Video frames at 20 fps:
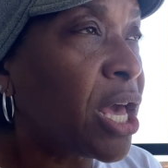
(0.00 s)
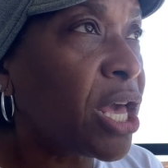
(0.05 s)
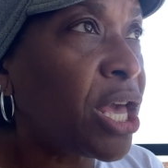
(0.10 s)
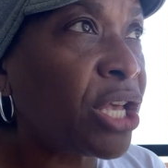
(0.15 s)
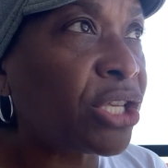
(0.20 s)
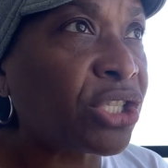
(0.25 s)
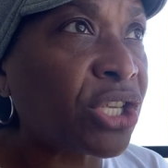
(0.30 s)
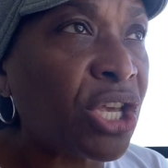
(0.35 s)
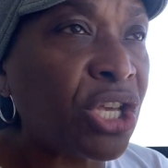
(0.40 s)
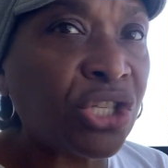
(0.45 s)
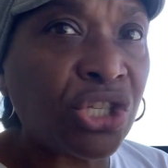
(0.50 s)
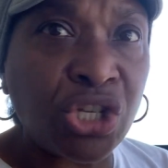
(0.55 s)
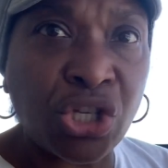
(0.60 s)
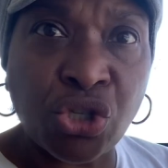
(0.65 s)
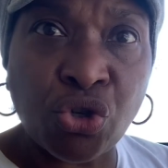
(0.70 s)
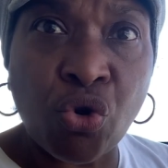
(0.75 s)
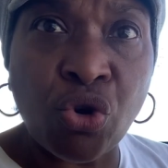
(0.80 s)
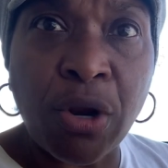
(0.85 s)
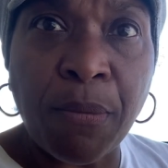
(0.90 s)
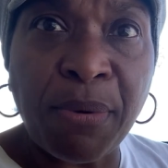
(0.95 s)
it's, it's
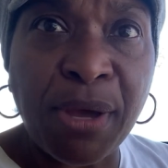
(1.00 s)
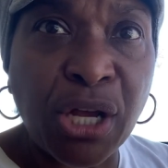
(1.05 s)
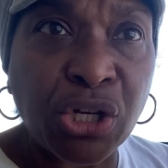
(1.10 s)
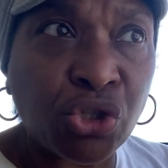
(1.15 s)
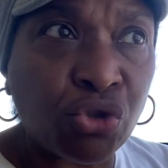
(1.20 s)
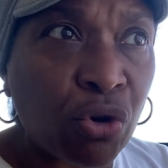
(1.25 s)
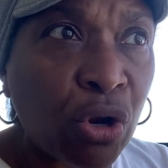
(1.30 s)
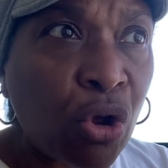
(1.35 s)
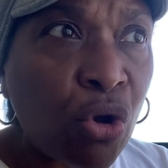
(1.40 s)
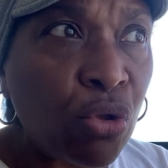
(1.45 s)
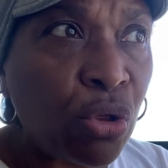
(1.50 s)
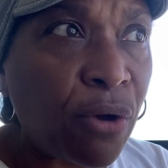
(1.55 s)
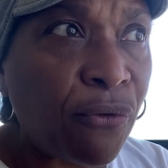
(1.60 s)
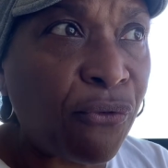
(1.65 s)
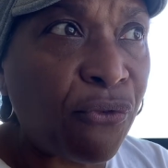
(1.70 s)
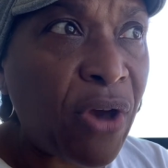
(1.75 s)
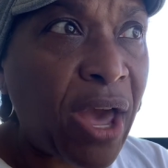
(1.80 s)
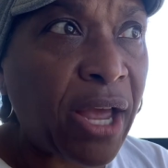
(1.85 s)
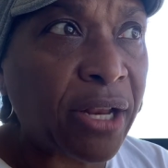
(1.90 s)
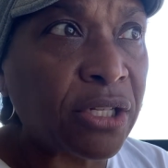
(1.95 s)
just going to be a trickle
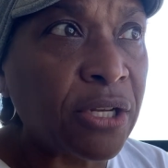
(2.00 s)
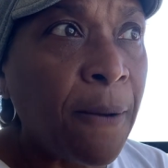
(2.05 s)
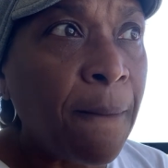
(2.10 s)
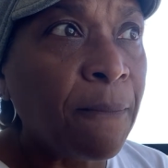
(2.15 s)
effect